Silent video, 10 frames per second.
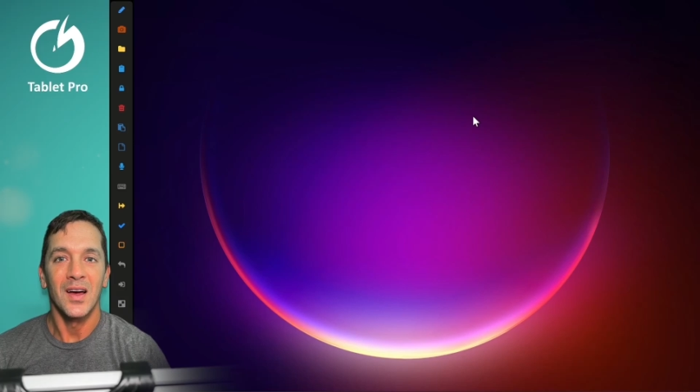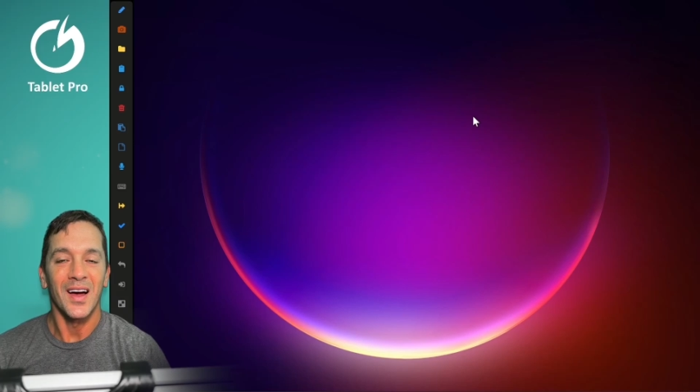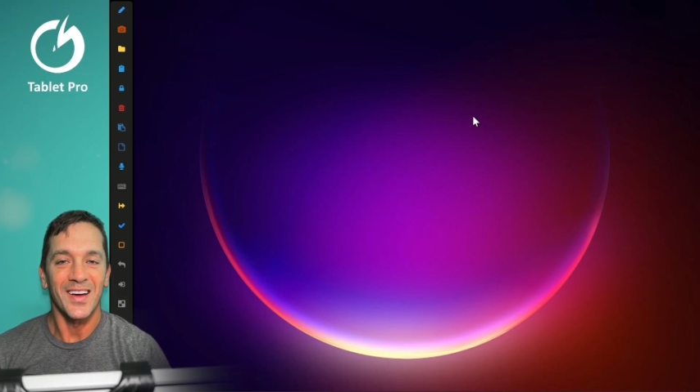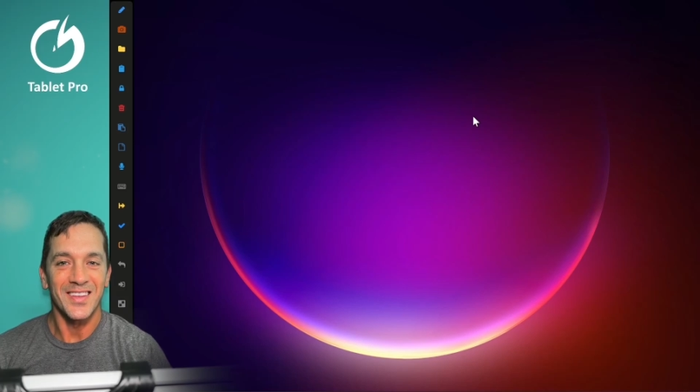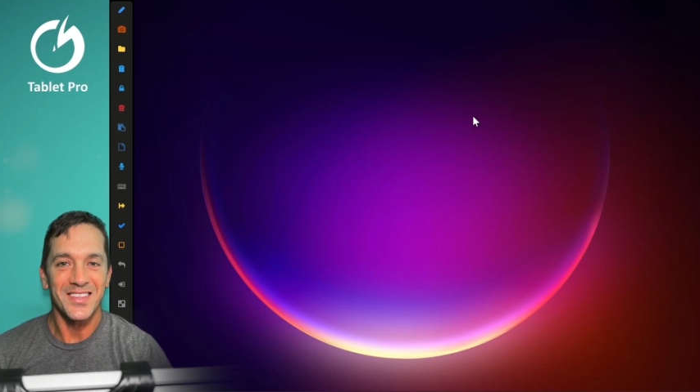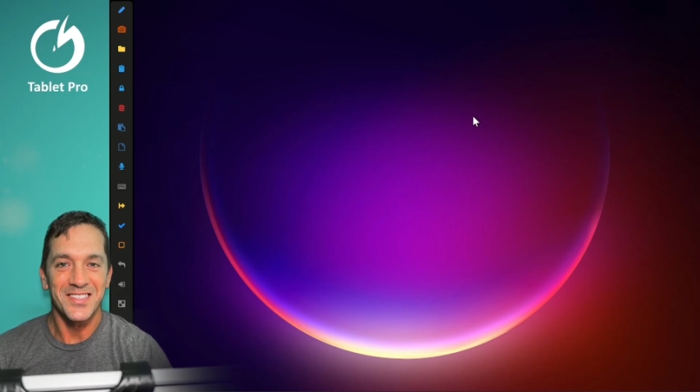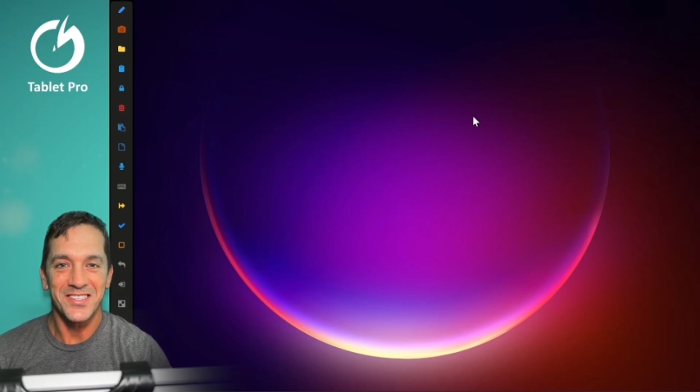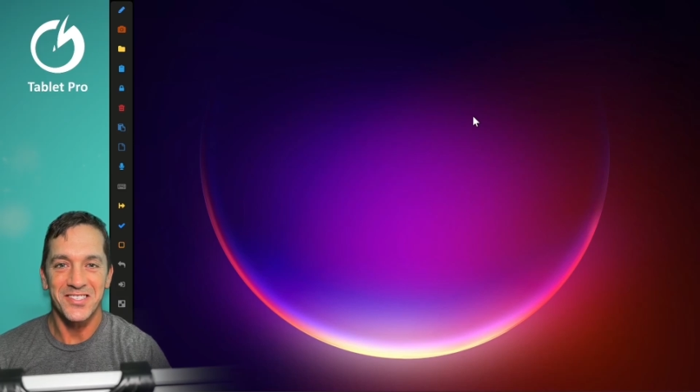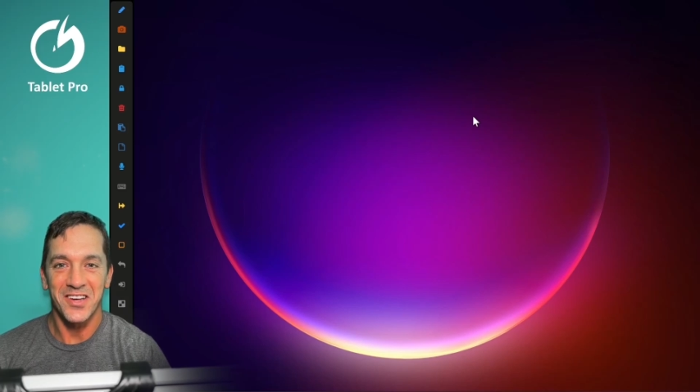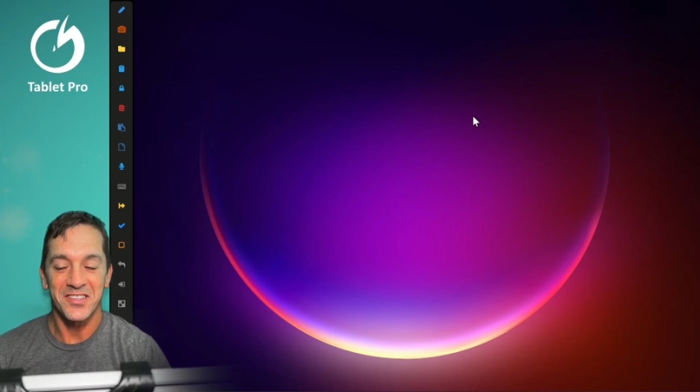Hi, this
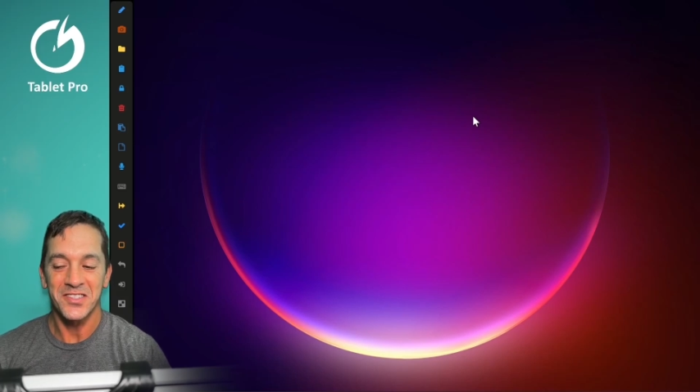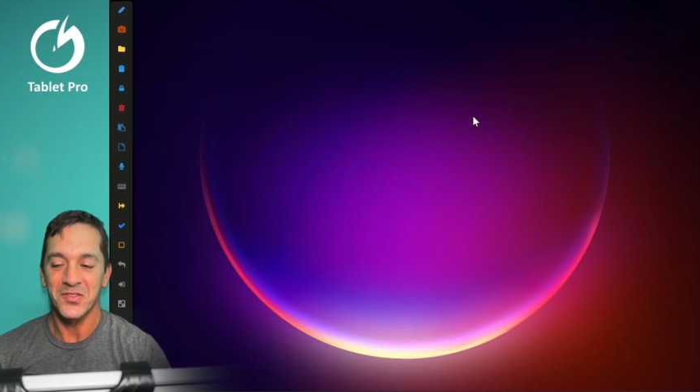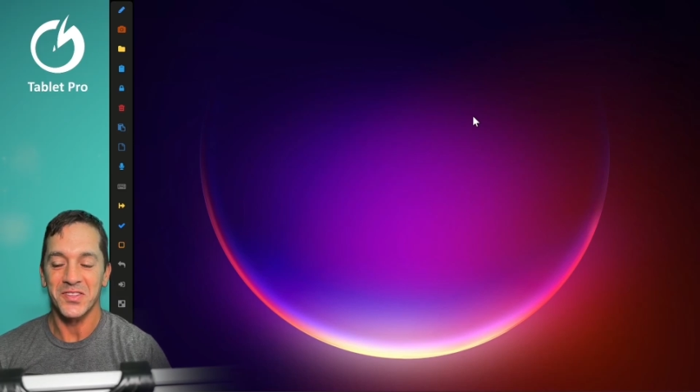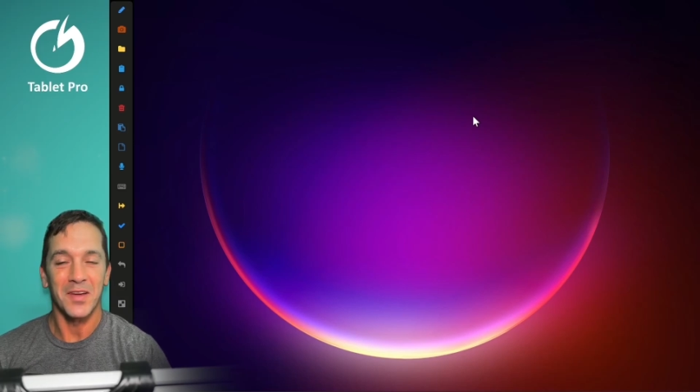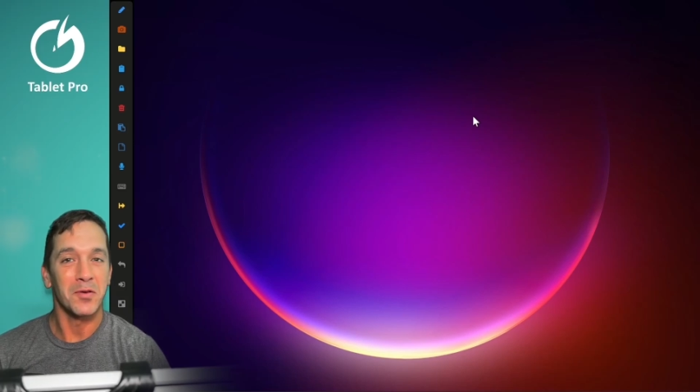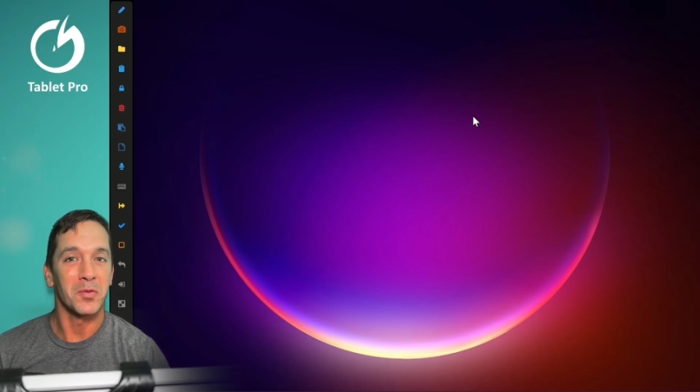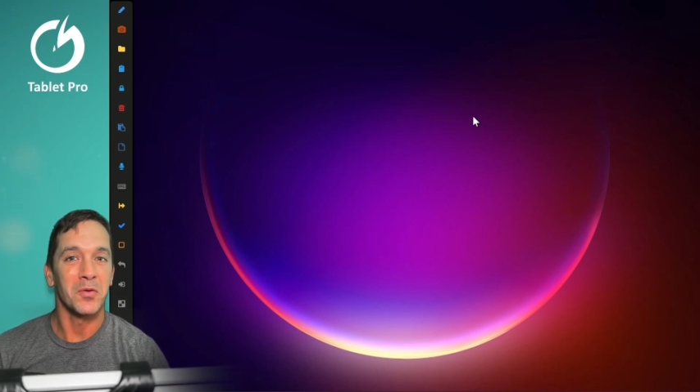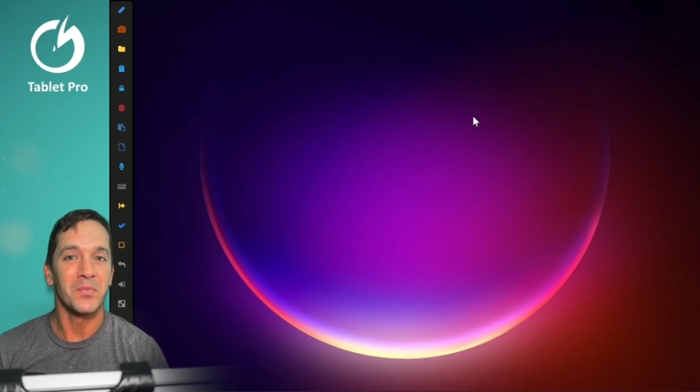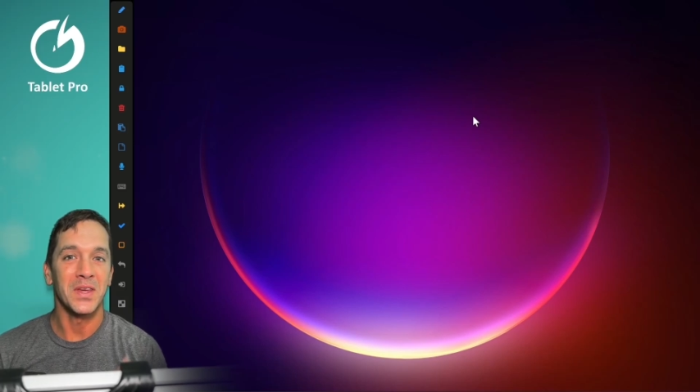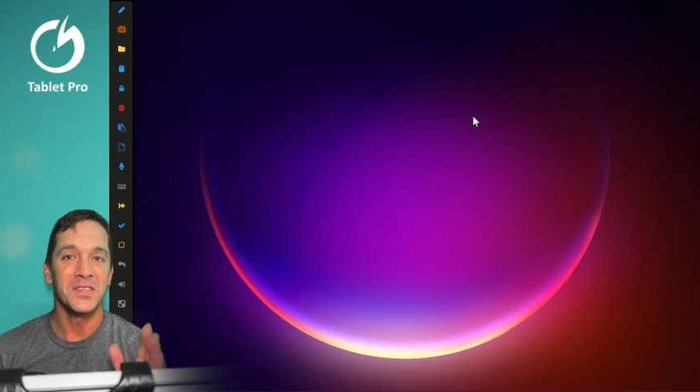is Justice with Tablet
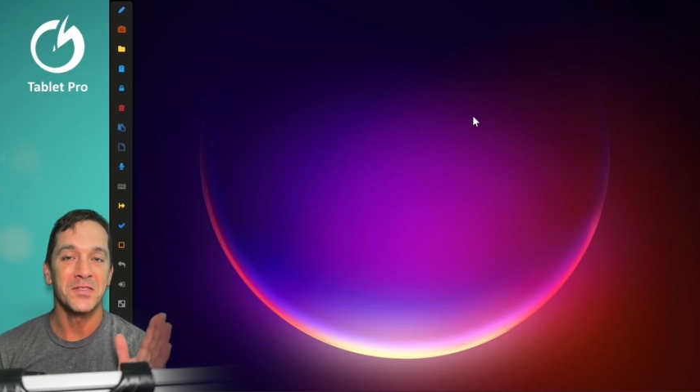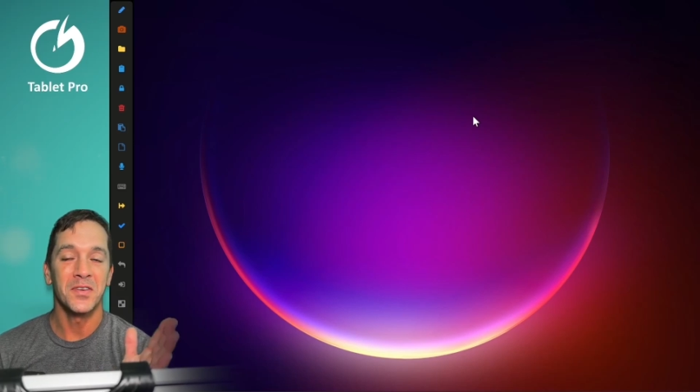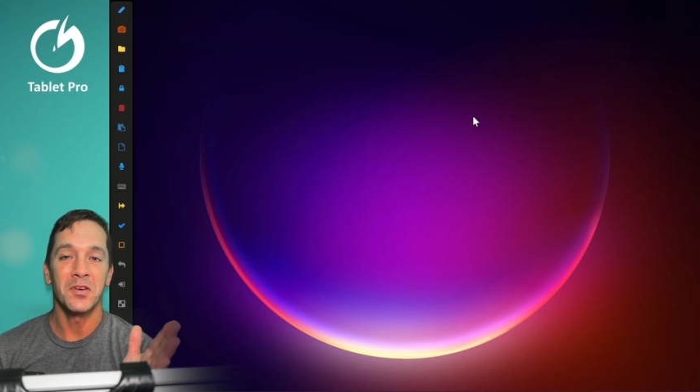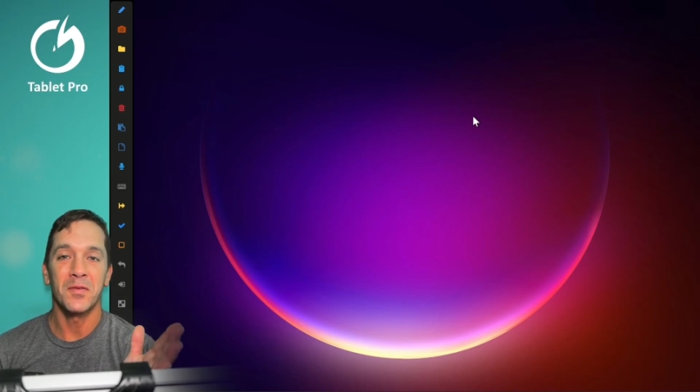Pro. In this video,